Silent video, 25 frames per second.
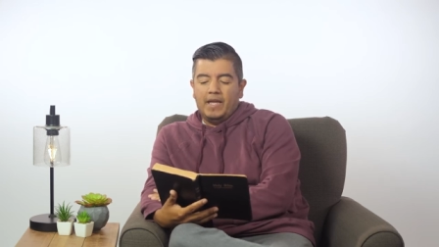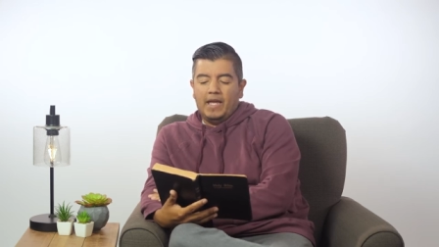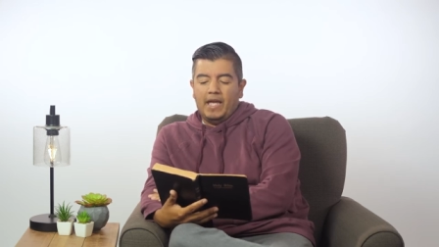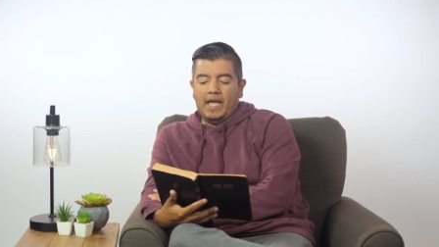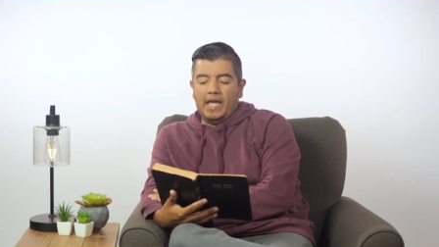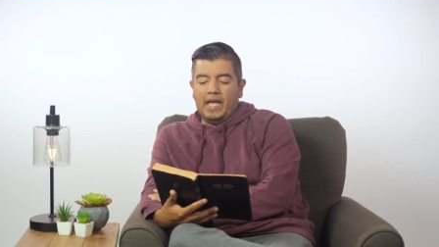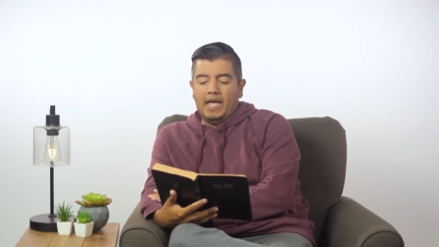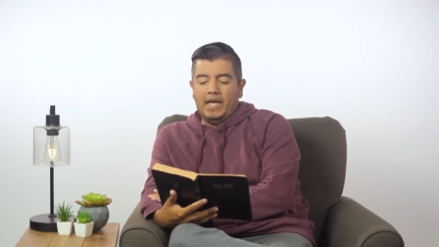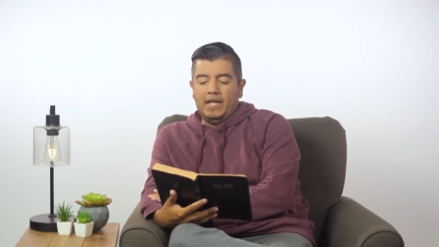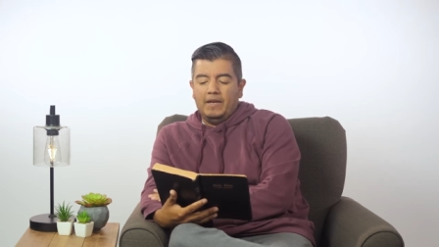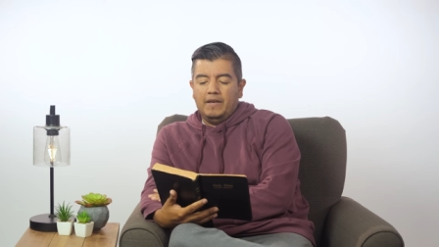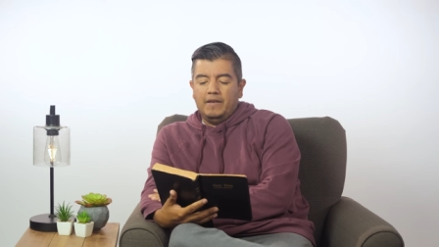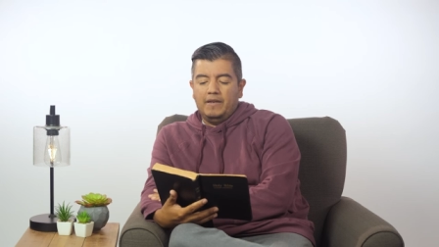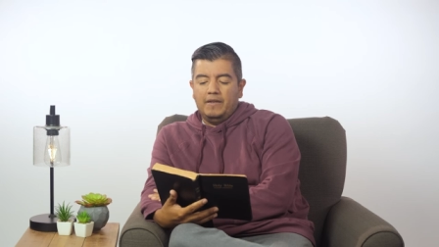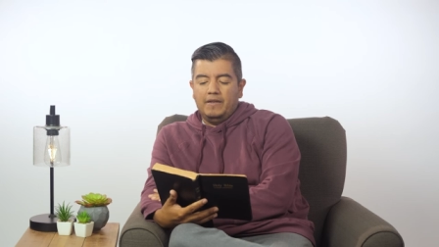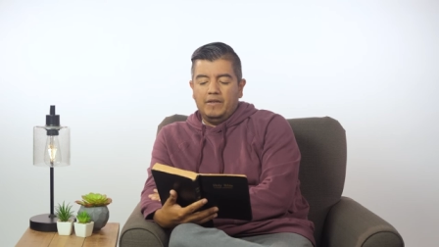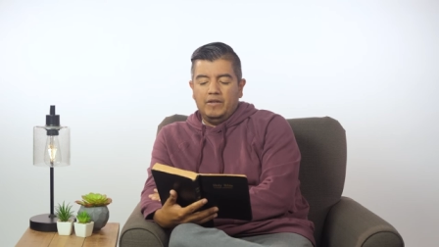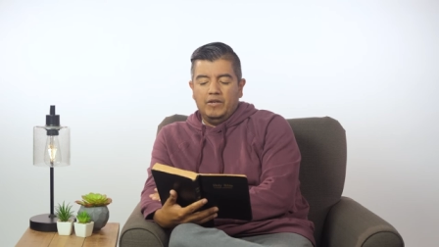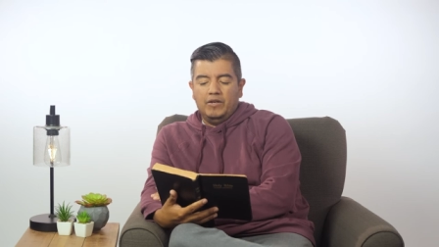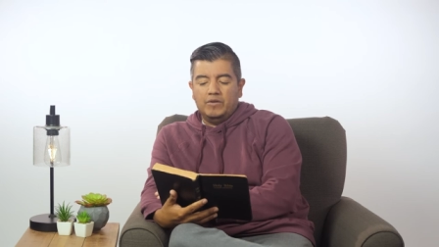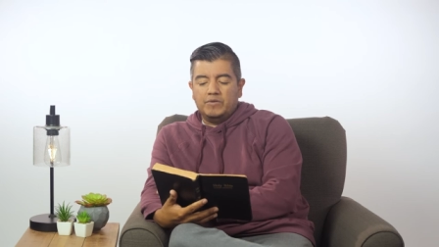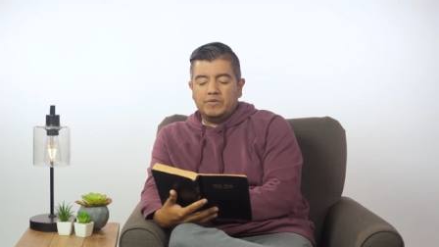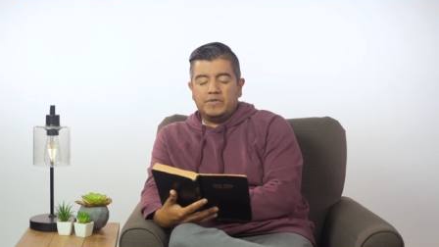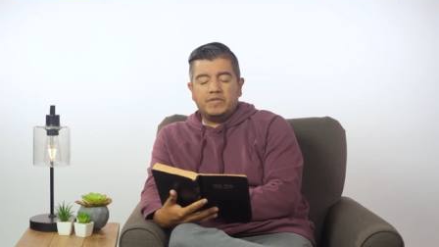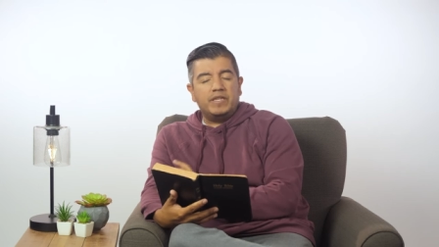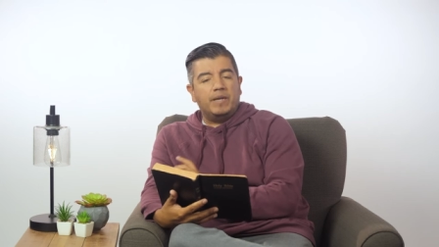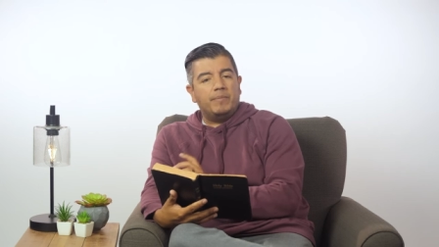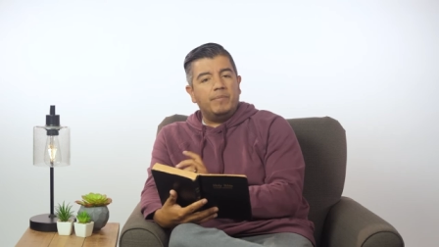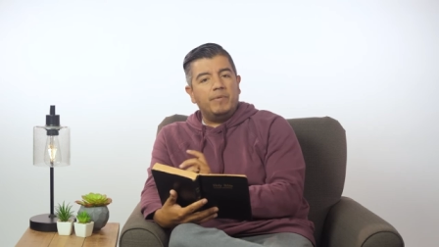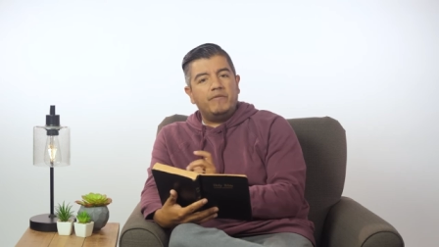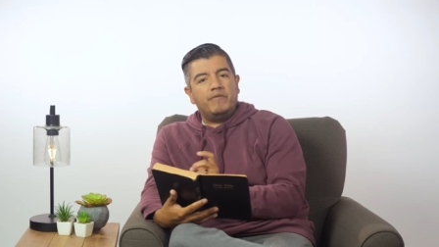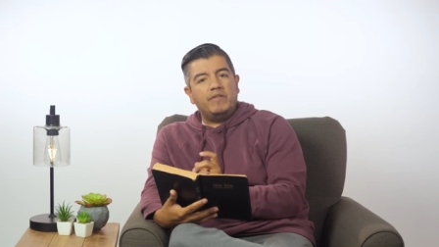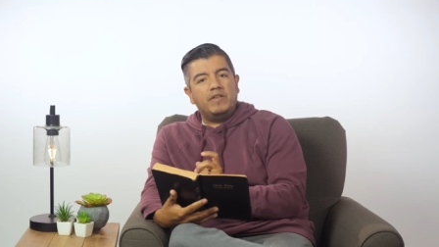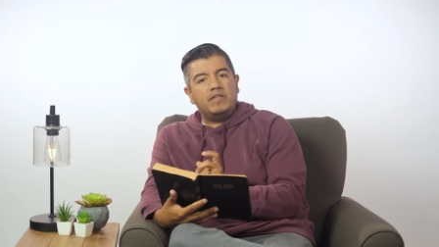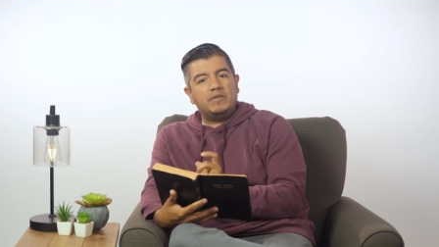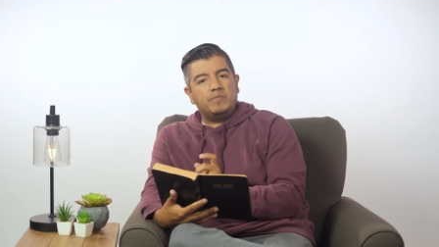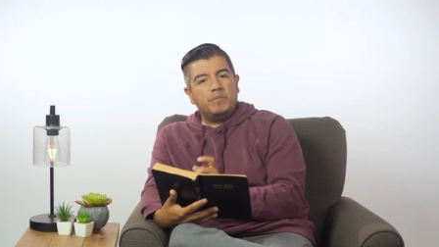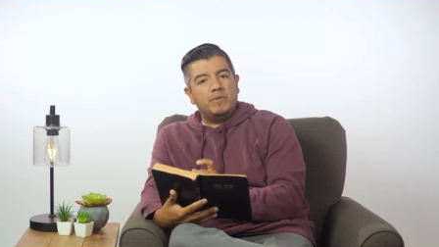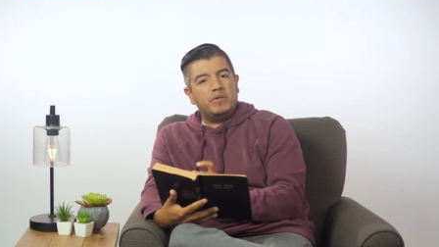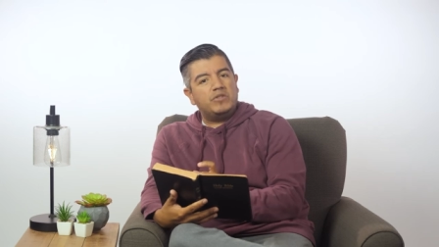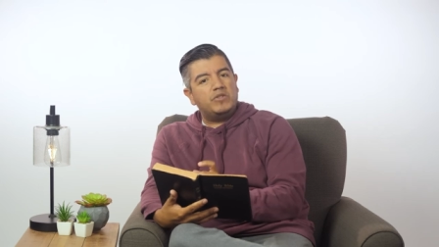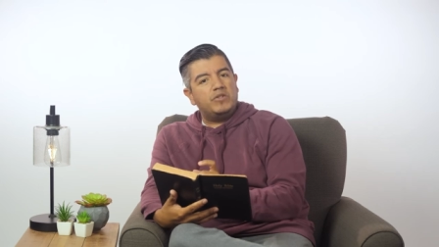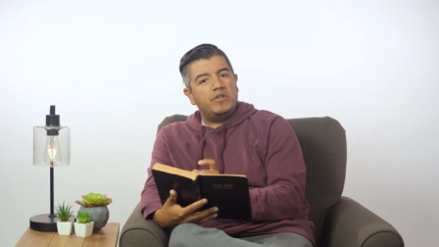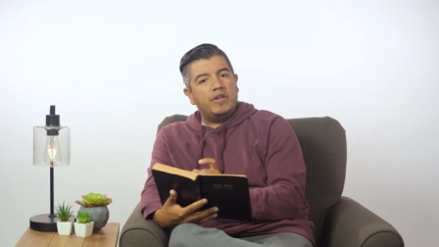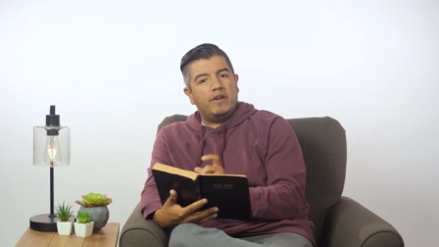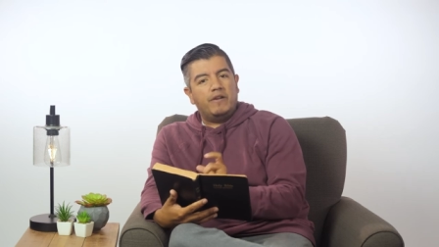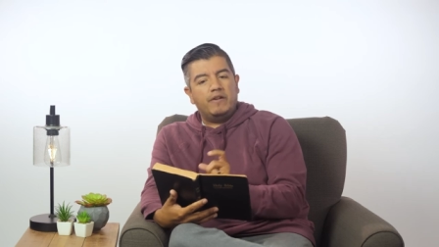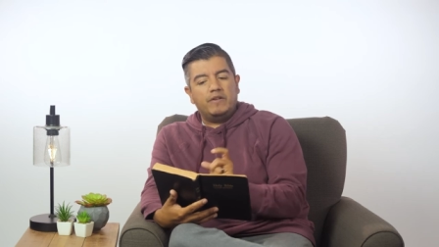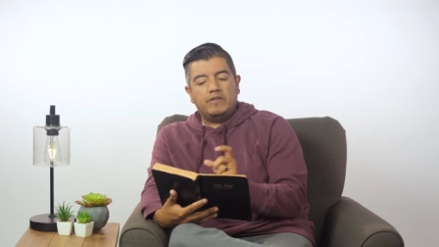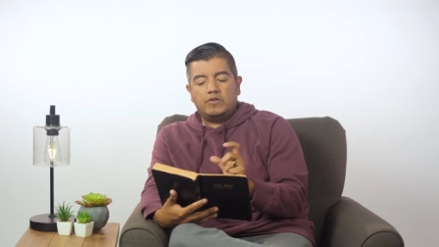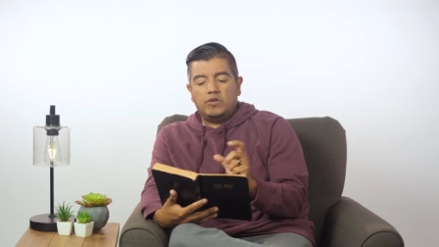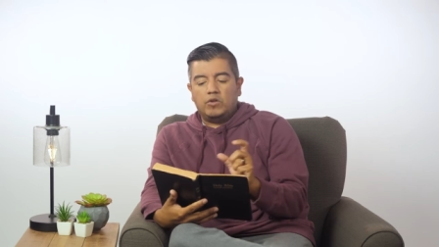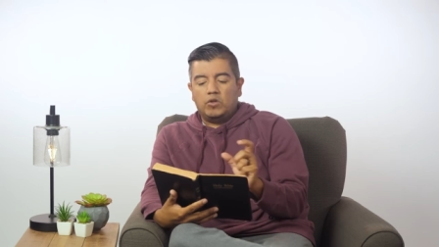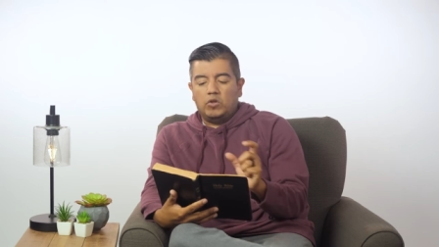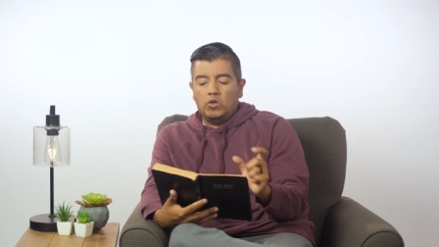And you know, some of these missionaries are